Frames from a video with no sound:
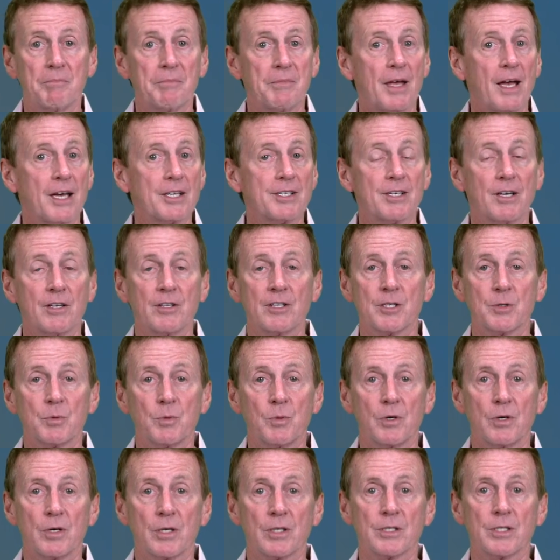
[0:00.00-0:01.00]
That's how this
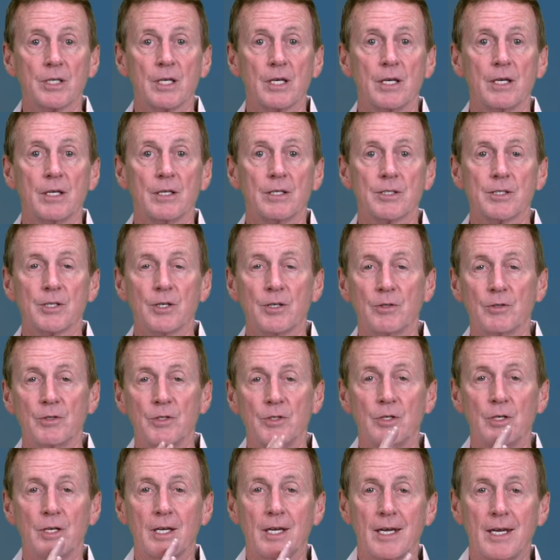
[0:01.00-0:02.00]
works. So
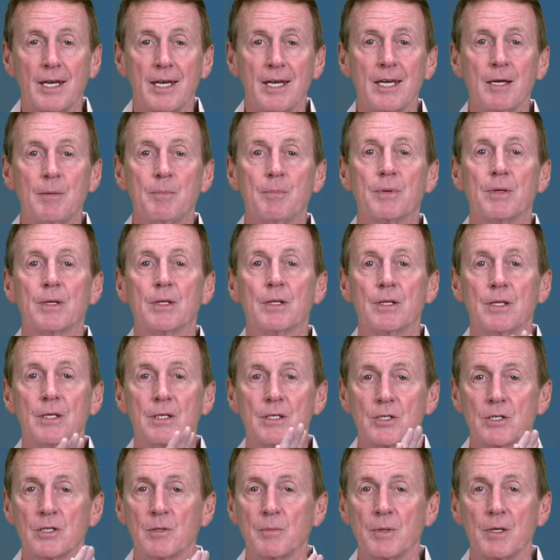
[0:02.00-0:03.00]
you keep the
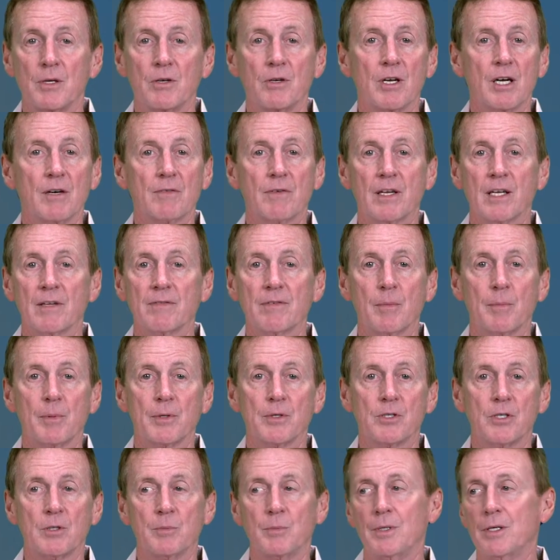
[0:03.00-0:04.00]
attunement. You never give up
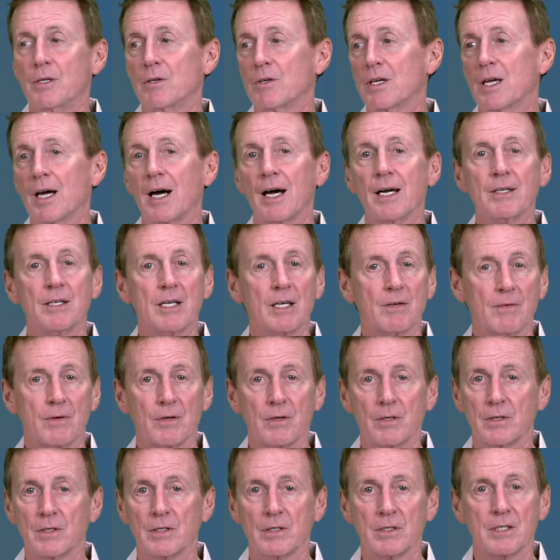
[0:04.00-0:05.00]
attunement. You know, God
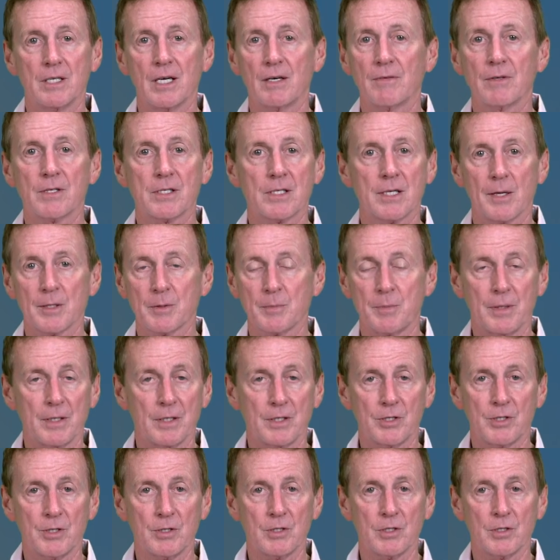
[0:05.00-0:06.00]
never stops being
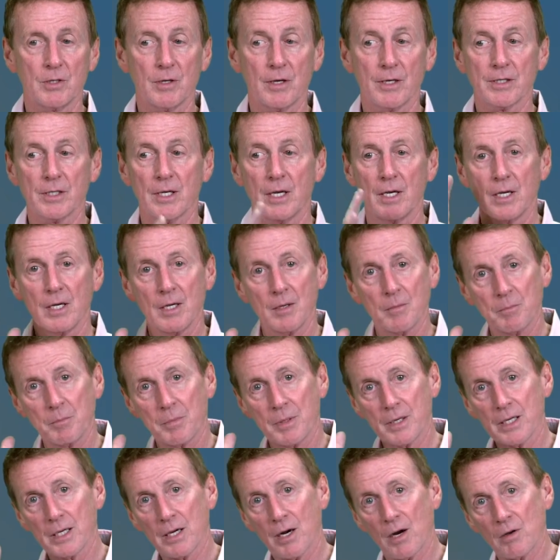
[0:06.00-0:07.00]
attuned to us,
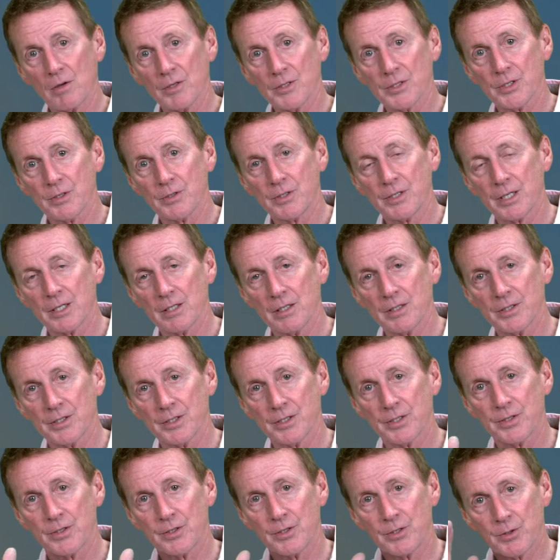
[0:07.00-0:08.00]
but He also tells
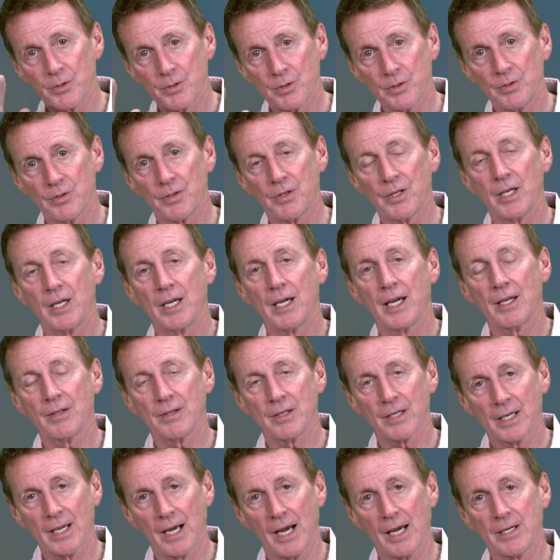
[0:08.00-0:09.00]
us the truth and
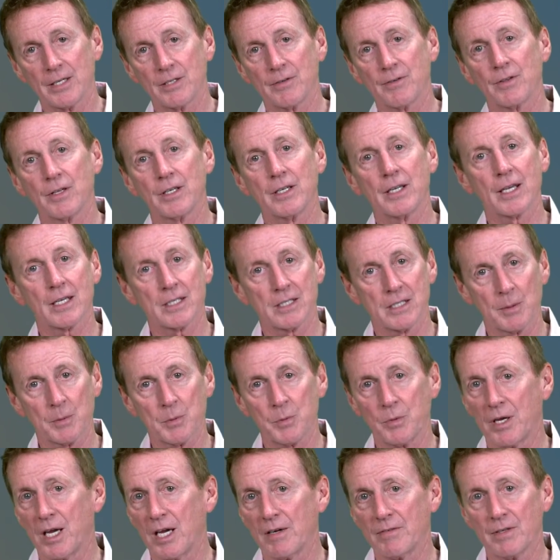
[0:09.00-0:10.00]
the guidance for the next steps
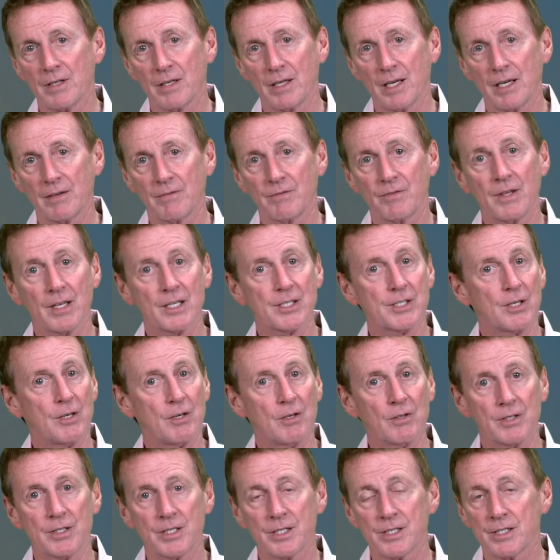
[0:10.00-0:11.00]
we have in life. That's
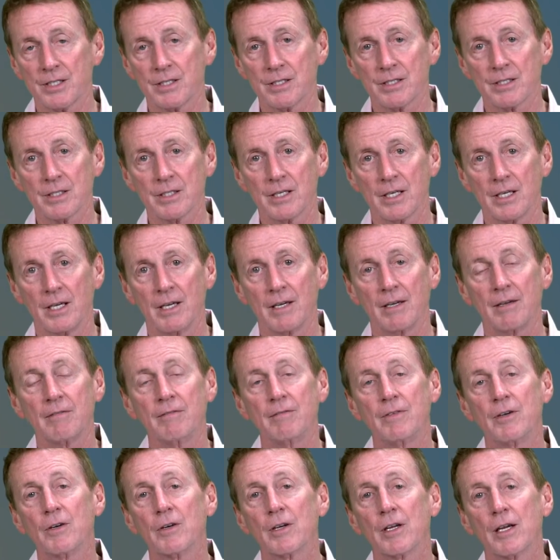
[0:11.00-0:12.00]
all this is.
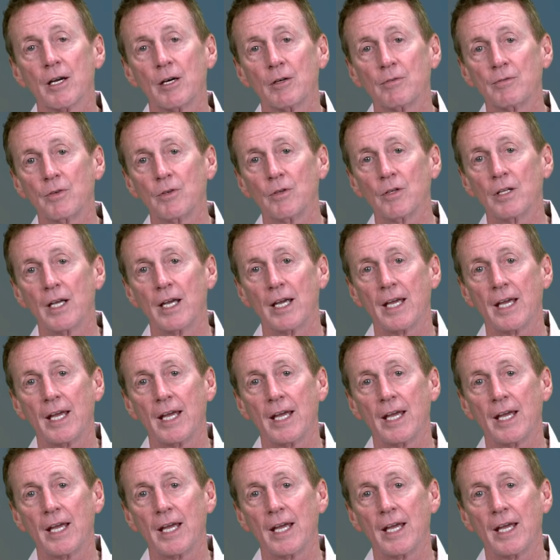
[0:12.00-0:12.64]
Very helpful.